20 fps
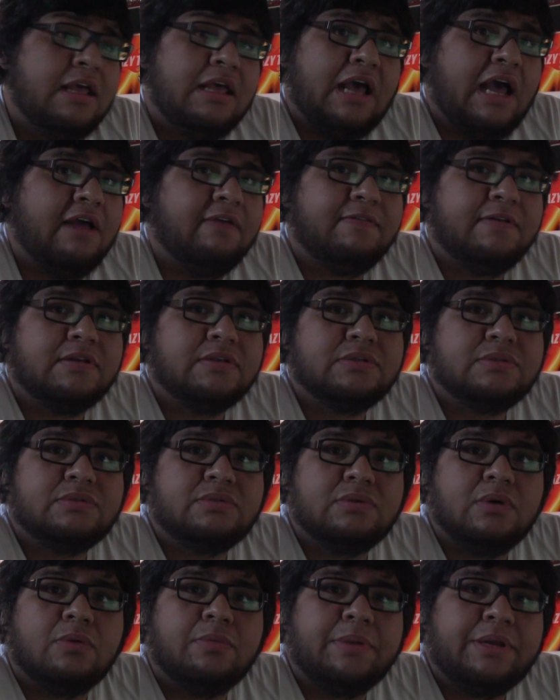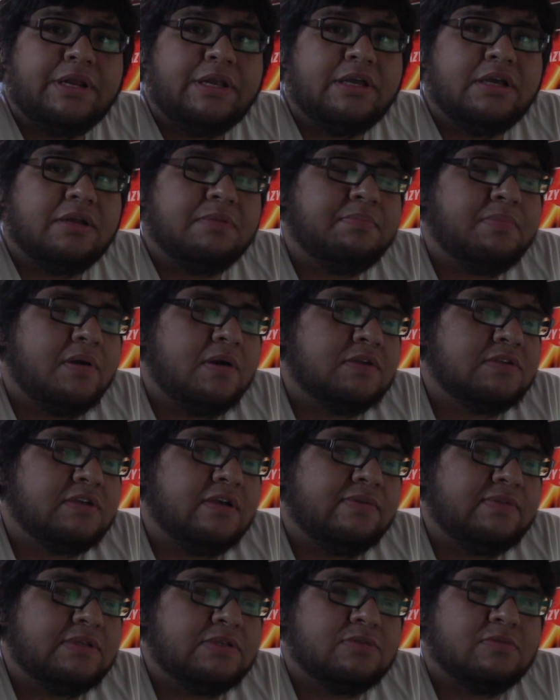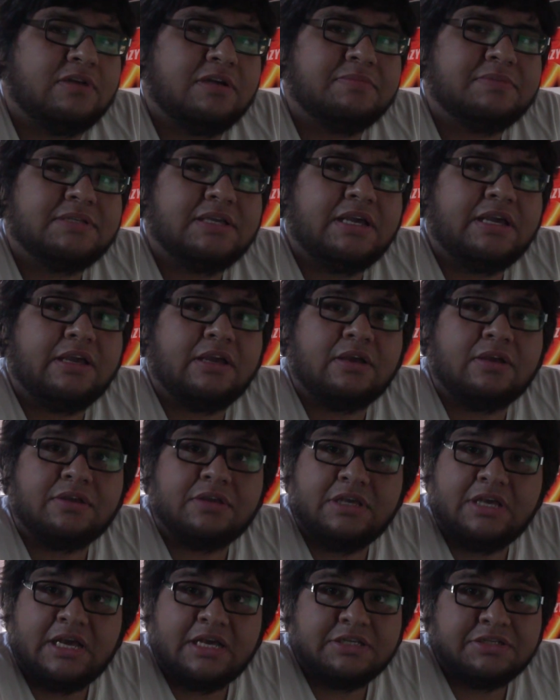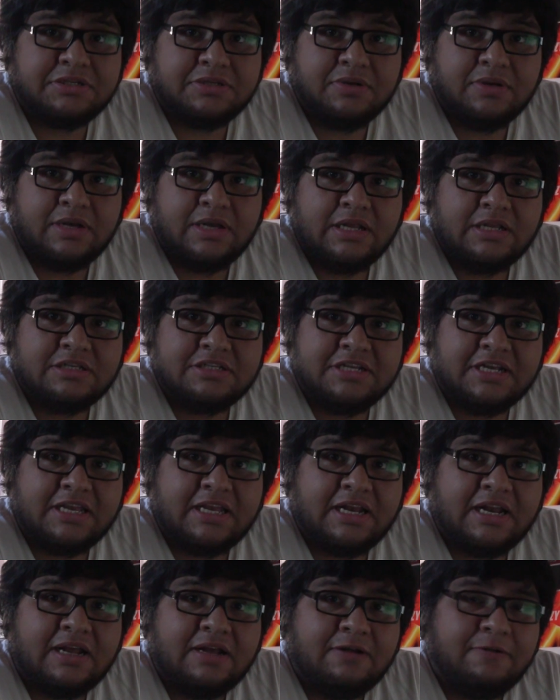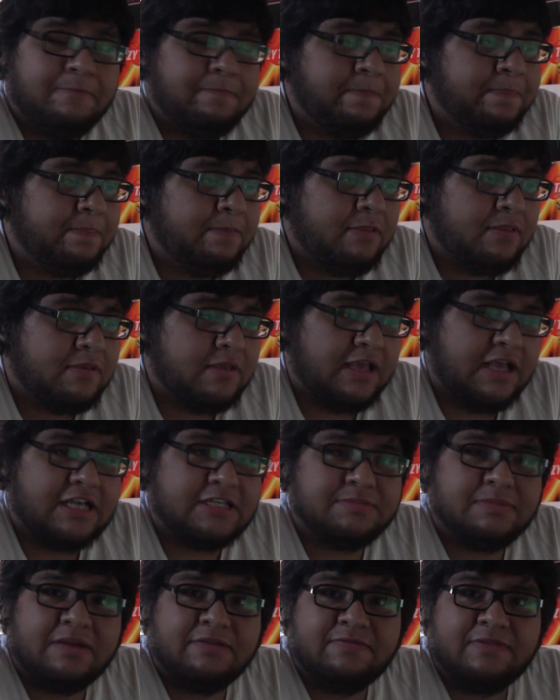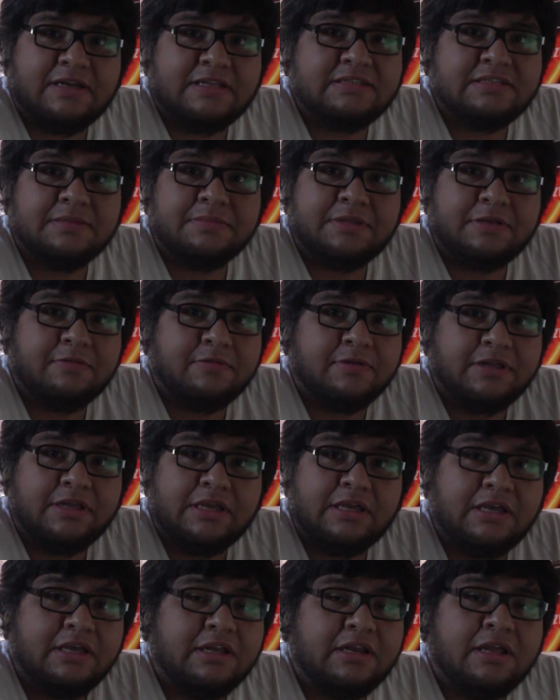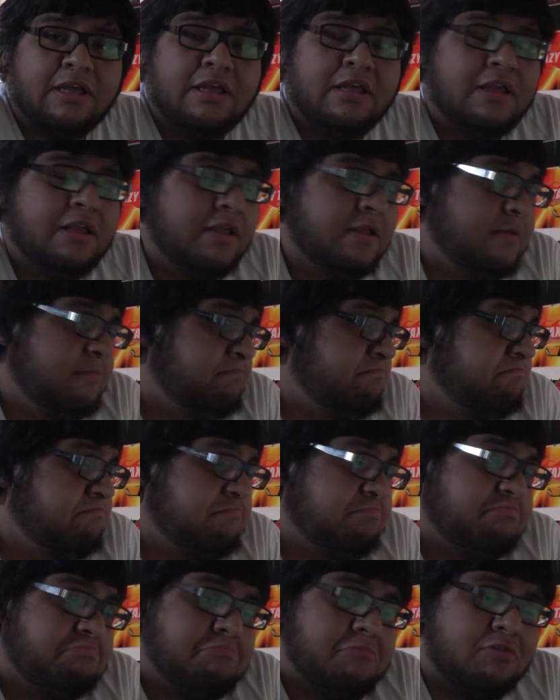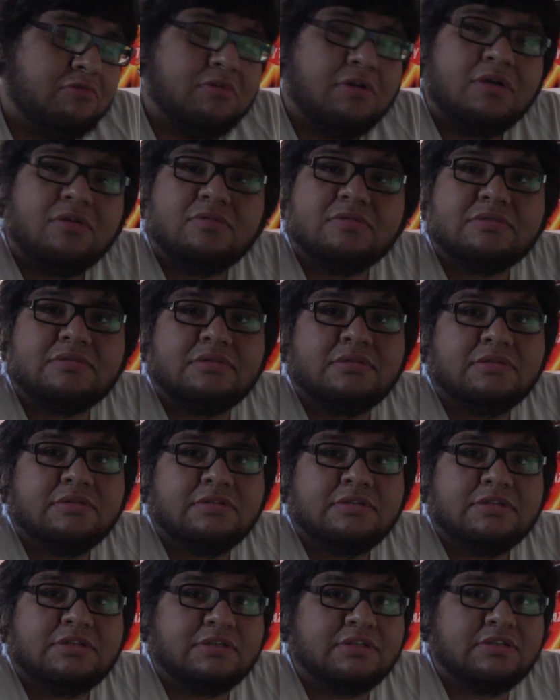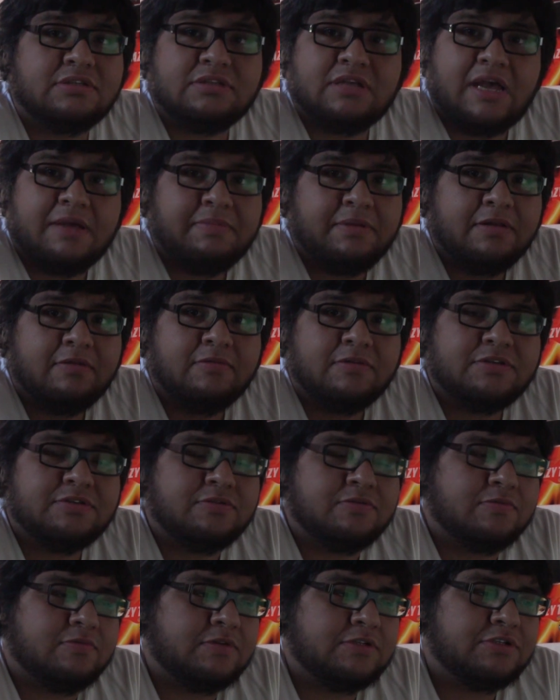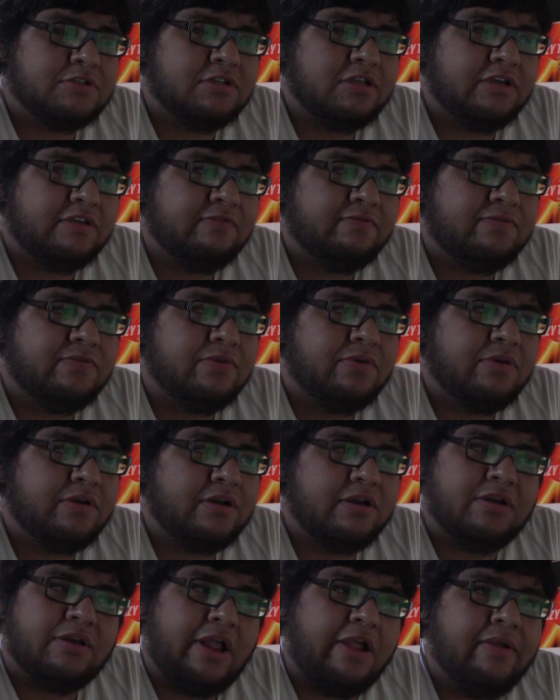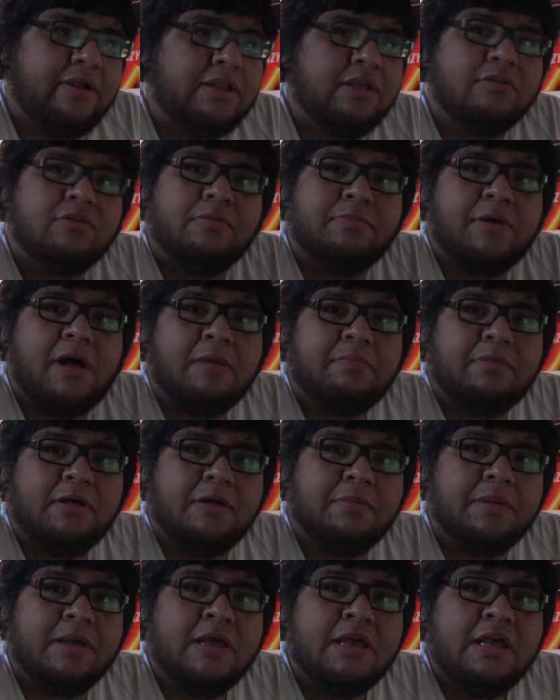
I found so many good parts off this website. You guys should go ahead and check it out. You guys might find something really good. Who knows? Just type in what you're looking for, and everything will pop up.